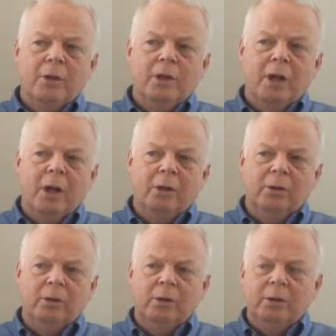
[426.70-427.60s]

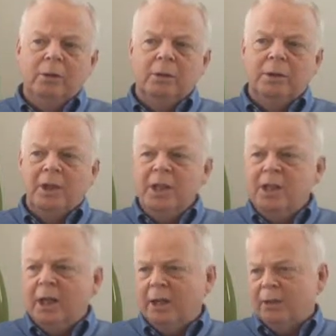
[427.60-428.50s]
show
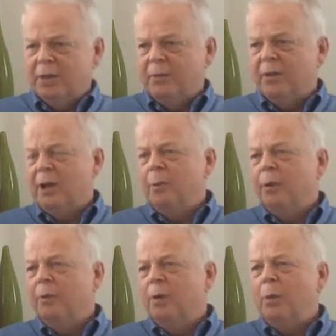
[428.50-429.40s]
details of the
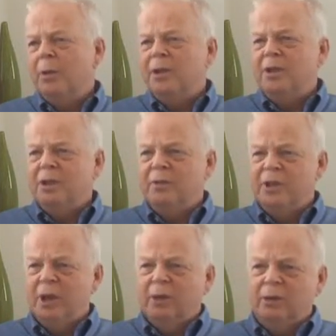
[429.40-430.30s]
number of properties you've
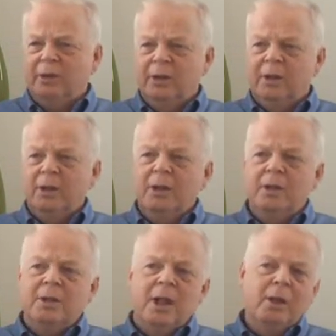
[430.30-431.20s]
sold,
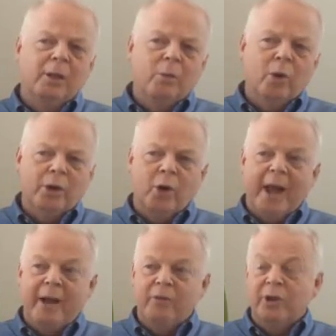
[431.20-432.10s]
tell them what your
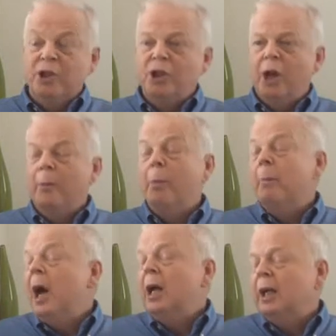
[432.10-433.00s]
average time on
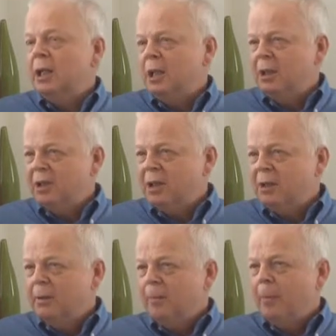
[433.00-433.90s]
market is.
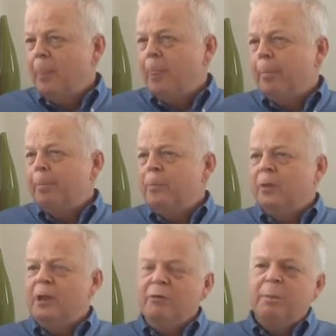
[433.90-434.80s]

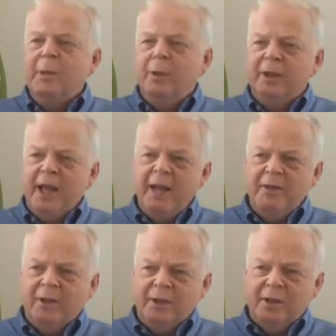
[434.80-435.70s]
Give people the
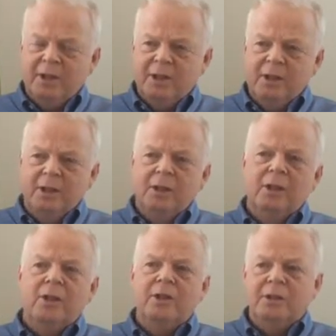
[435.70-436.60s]
evidence
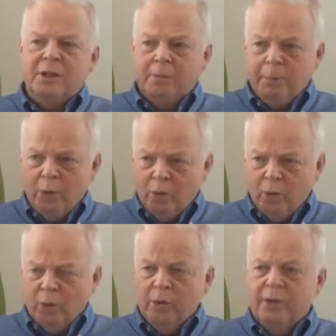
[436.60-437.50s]
that
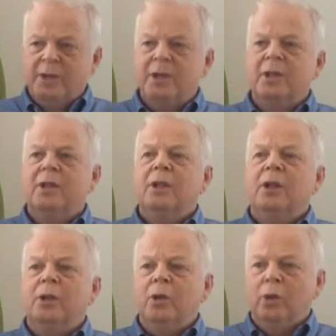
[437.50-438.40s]
supports
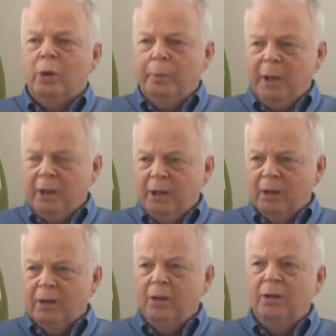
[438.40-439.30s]
your
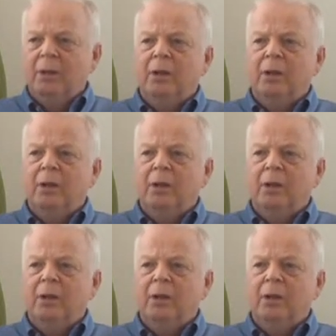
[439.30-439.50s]
opinion